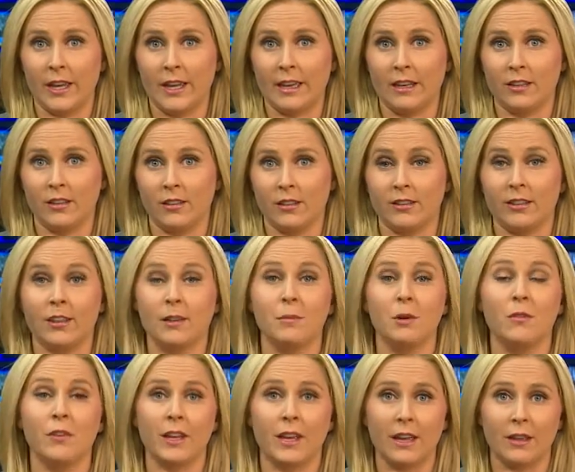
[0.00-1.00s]
in,
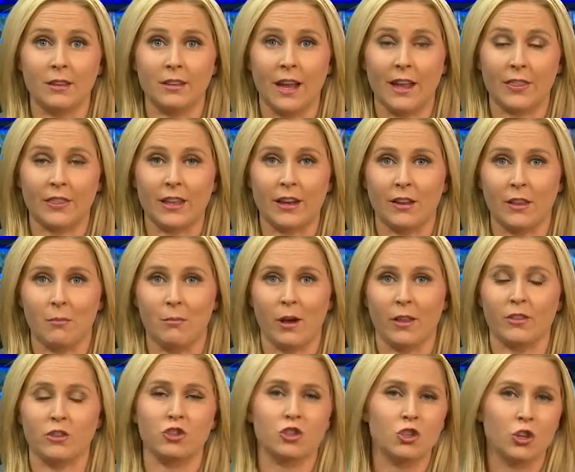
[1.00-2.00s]
moving in at the end of the
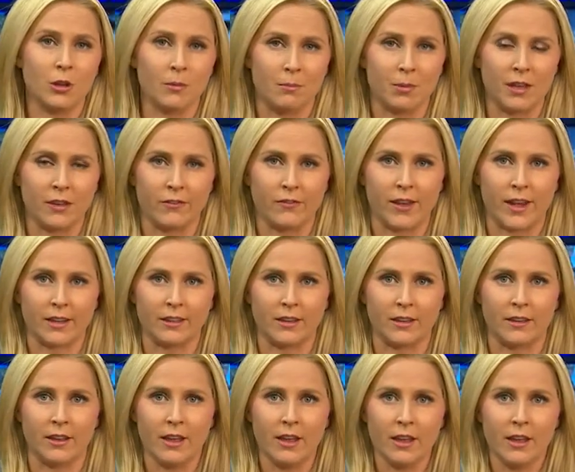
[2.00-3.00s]
month shouldn't be
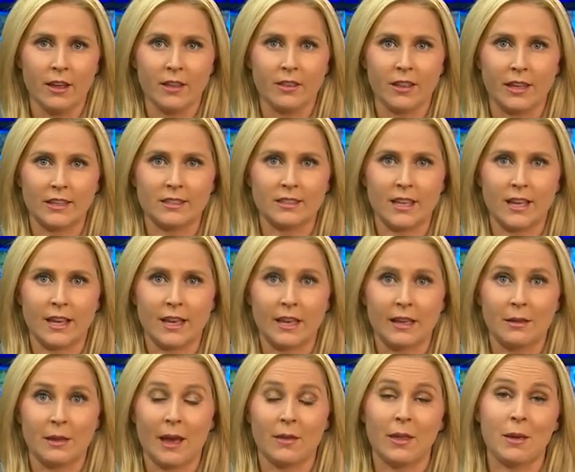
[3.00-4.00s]
affected. They
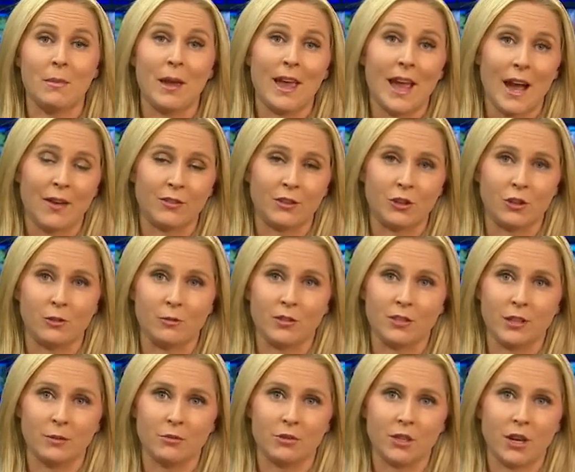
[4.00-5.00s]
say they may have to do
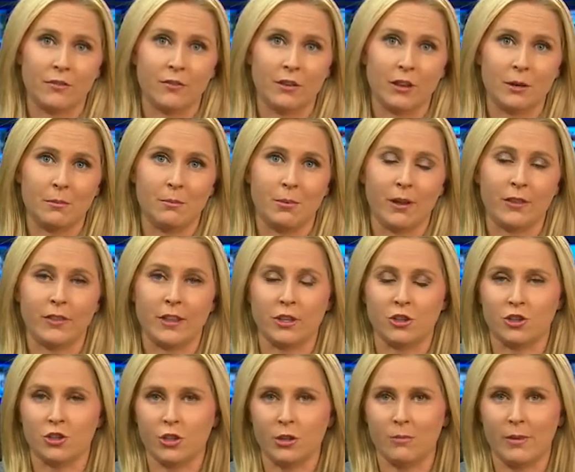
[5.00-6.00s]
some shuffling, but they
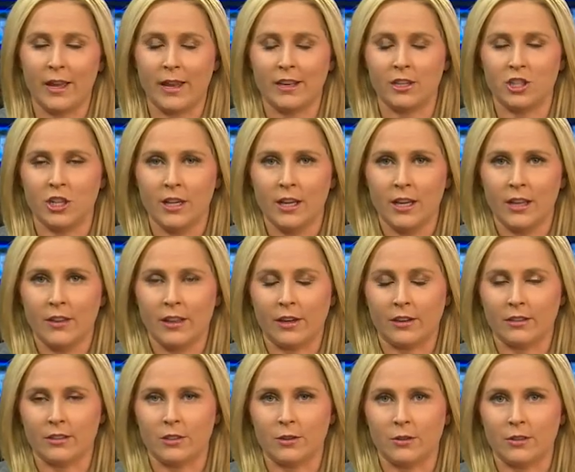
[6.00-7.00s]
should manage. They
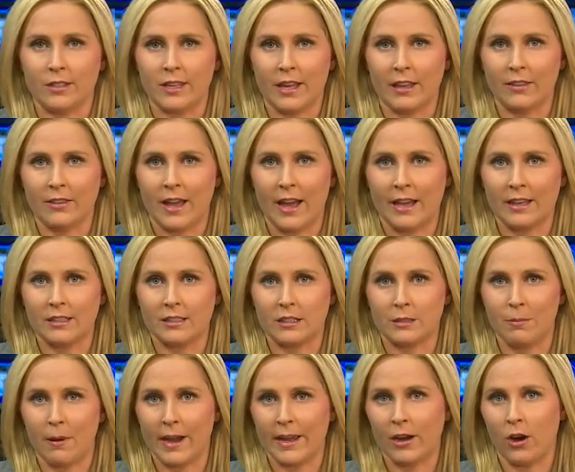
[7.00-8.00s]
also said that
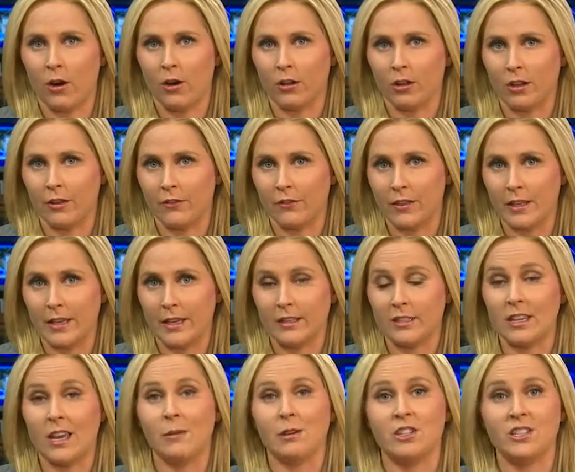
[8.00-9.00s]
despite all of the
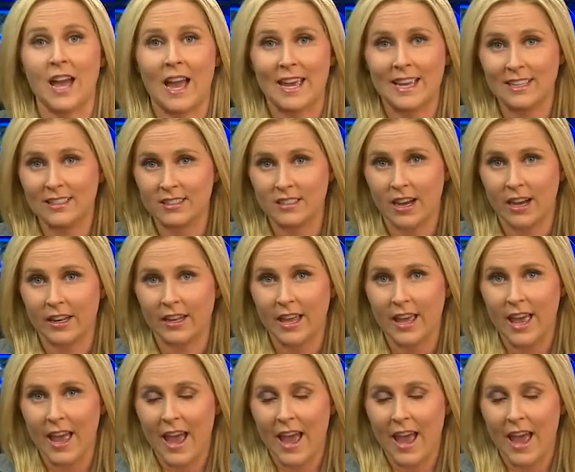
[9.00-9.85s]
damage that is done